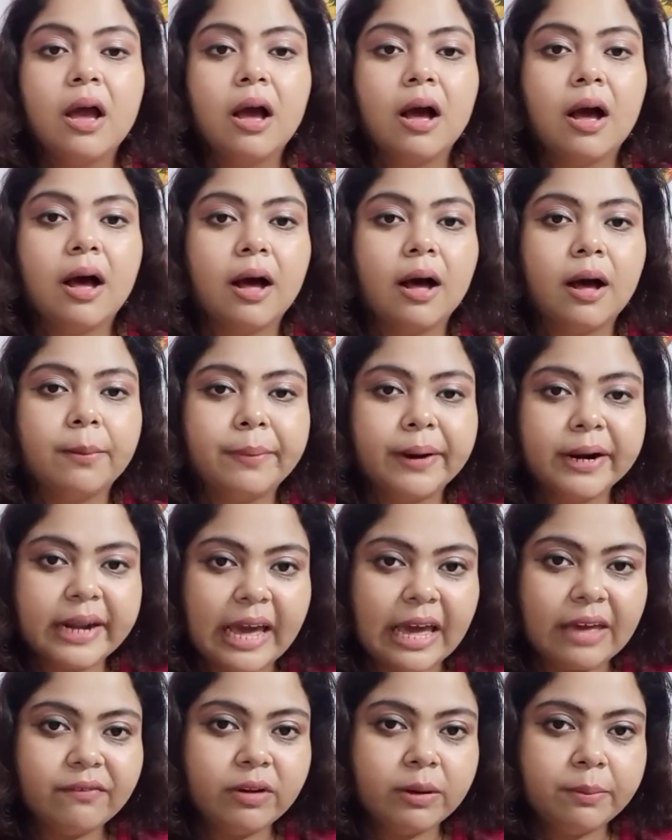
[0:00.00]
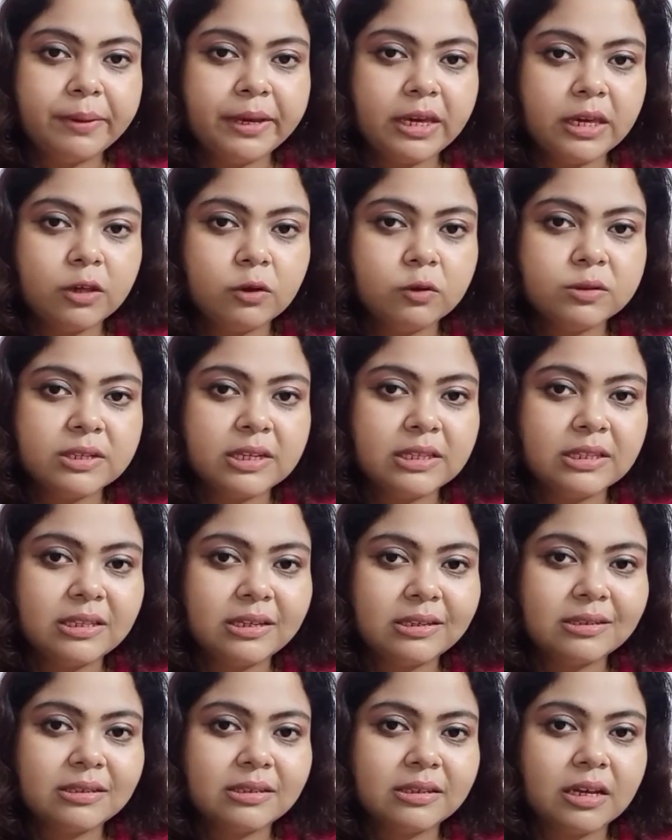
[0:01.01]
Uh, but I will be using
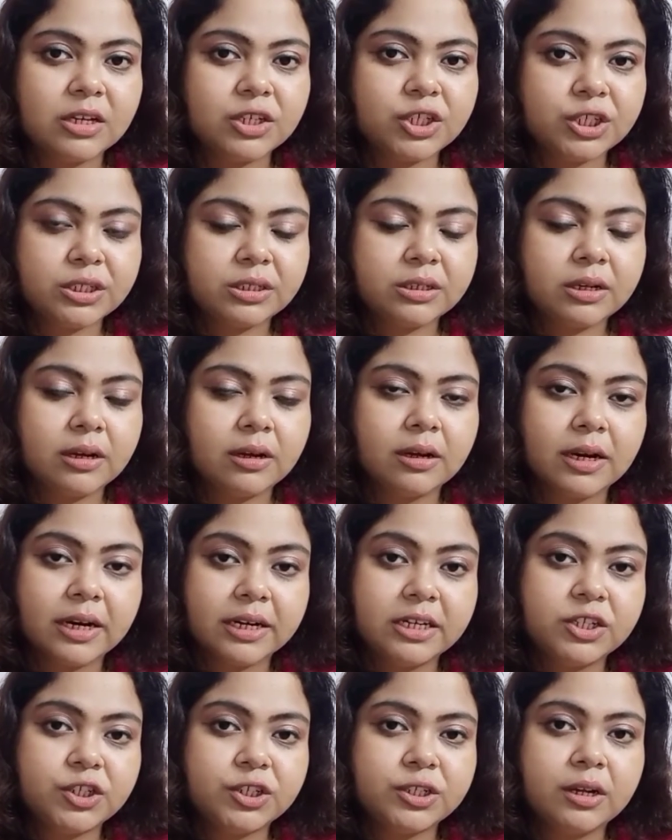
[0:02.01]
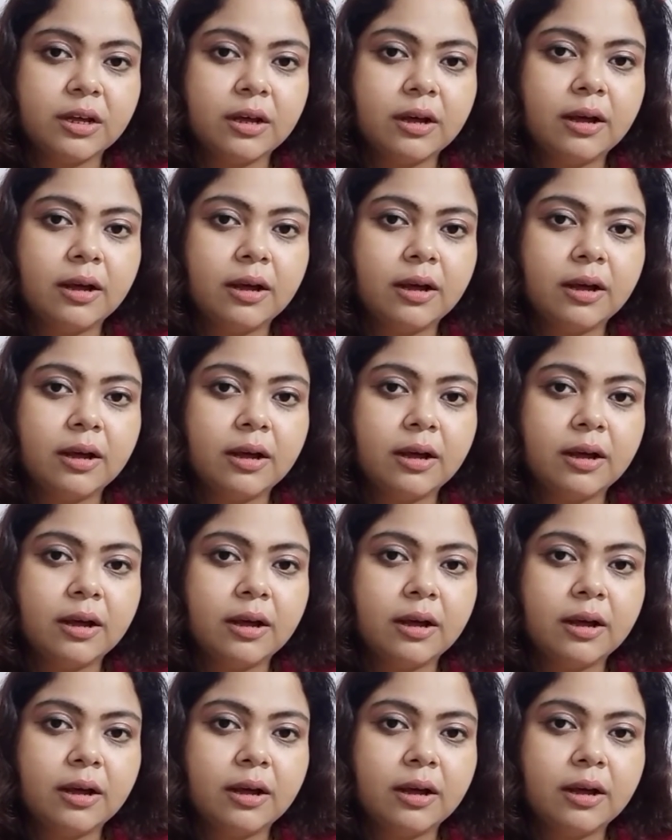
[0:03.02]
this uh, uh, conditioner